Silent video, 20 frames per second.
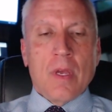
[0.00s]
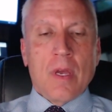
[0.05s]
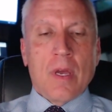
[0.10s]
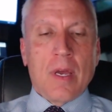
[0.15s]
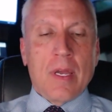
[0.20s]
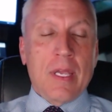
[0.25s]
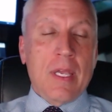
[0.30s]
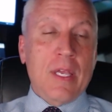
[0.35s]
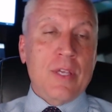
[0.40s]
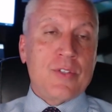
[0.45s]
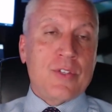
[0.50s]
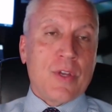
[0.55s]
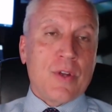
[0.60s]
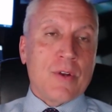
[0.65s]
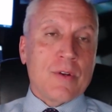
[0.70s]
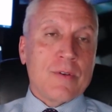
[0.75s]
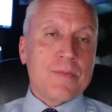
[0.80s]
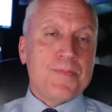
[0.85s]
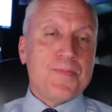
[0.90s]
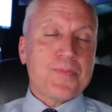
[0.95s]

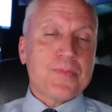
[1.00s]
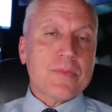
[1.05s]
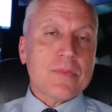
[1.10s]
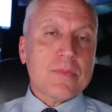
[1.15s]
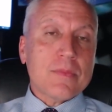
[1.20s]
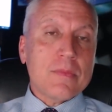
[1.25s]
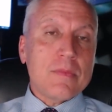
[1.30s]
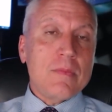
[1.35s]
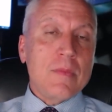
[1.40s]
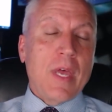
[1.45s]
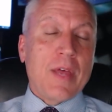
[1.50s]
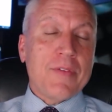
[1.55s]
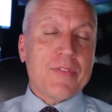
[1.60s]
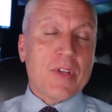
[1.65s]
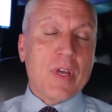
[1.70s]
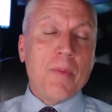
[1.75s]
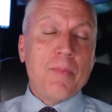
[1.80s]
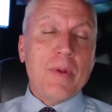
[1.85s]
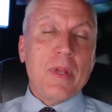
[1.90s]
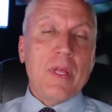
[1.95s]
easier as a
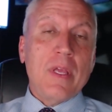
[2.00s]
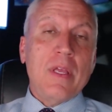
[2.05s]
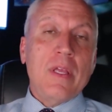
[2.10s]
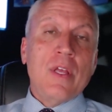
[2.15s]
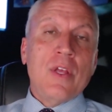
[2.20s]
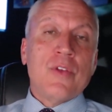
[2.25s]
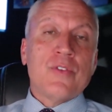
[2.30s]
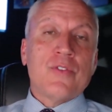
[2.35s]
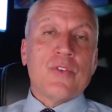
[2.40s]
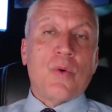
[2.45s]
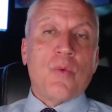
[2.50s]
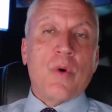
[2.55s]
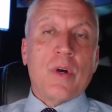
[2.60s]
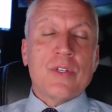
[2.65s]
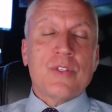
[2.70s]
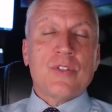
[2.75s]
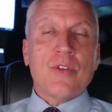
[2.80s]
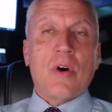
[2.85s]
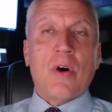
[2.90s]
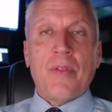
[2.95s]
company. So
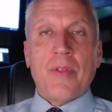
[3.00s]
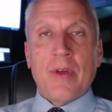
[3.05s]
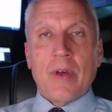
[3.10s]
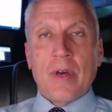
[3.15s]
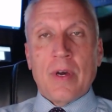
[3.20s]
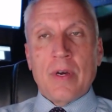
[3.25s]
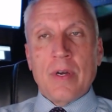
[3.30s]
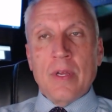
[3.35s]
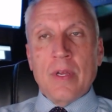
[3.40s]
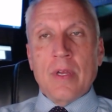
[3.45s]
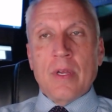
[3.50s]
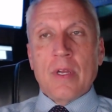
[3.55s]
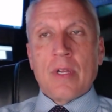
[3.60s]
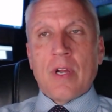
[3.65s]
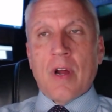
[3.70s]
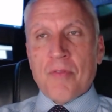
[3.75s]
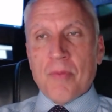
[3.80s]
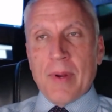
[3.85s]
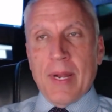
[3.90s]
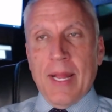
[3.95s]
once all the
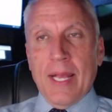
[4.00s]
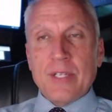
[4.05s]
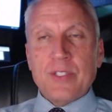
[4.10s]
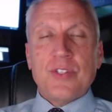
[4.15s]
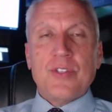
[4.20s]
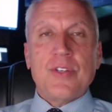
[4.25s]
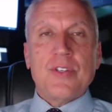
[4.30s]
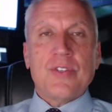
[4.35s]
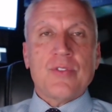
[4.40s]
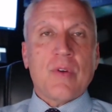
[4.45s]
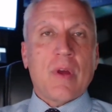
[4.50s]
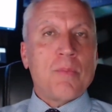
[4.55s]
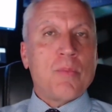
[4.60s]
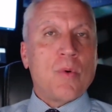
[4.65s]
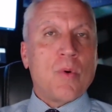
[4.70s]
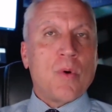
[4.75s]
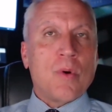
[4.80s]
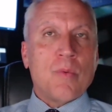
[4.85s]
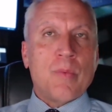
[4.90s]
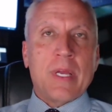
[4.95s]
government agencies are on
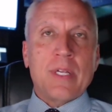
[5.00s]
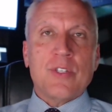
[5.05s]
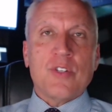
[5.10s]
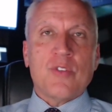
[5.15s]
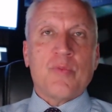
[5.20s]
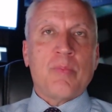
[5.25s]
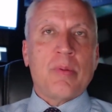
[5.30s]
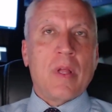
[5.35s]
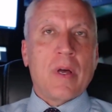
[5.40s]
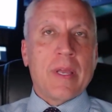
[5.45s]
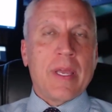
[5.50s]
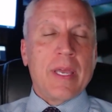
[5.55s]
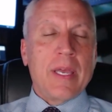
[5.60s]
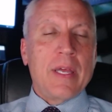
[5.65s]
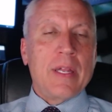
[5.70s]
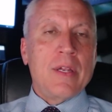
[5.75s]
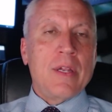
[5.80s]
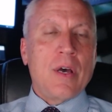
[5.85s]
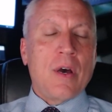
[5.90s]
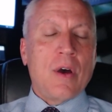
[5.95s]
board, we can just plug
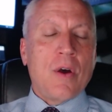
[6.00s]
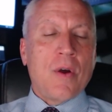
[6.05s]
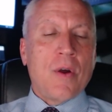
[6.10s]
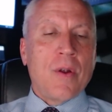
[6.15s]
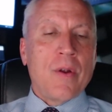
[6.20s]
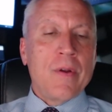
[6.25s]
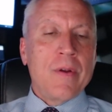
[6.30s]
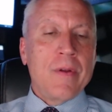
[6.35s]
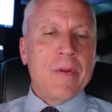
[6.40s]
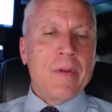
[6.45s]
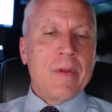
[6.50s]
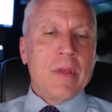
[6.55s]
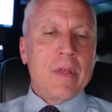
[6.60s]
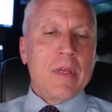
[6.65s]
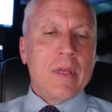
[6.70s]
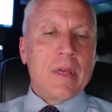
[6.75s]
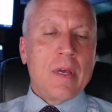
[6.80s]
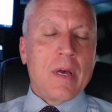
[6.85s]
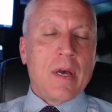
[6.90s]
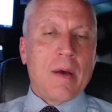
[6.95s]
in our
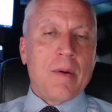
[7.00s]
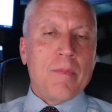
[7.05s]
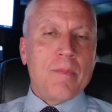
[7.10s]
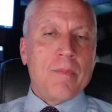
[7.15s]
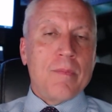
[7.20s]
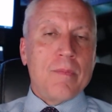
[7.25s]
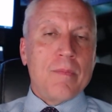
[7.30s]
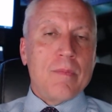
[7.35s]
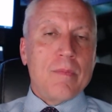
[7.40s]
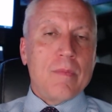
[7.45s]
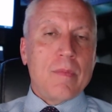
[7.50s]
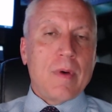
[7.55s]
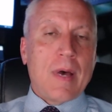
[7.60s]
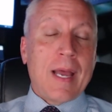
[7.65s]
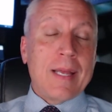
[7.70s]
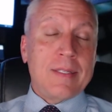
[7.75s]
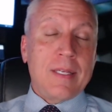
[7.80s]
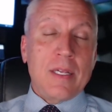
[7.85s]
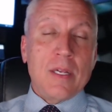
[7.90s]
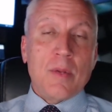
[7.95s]

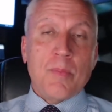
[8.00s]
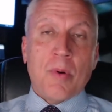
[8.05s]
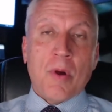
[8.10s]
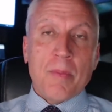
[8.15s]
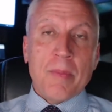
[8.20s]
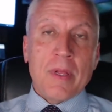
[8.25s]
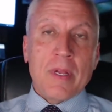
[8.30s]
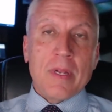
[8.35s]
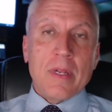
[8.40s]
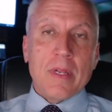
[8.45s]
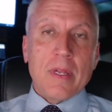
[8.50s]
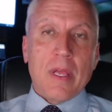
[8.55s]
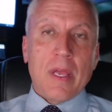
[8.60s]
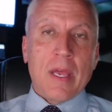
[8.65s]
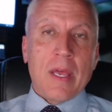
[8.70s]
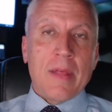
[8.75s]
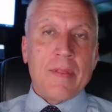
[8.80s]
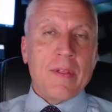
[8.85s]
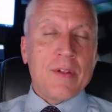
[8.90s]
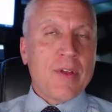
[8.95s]
IT department
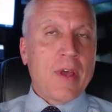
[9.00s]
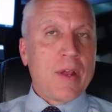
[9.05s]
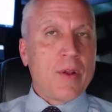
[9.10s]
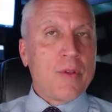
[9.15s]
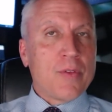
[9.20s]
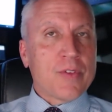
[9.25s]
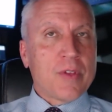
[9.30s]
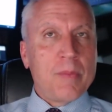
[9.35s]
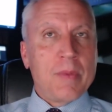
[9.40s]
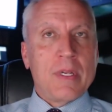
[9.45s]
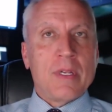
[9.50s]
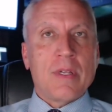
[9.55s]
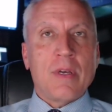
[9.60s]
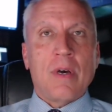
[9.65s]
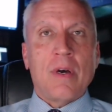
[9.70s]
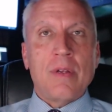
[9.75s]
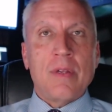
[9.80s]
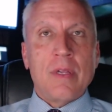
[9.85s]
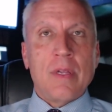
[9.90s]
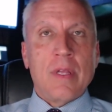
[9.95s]
and the titles can be done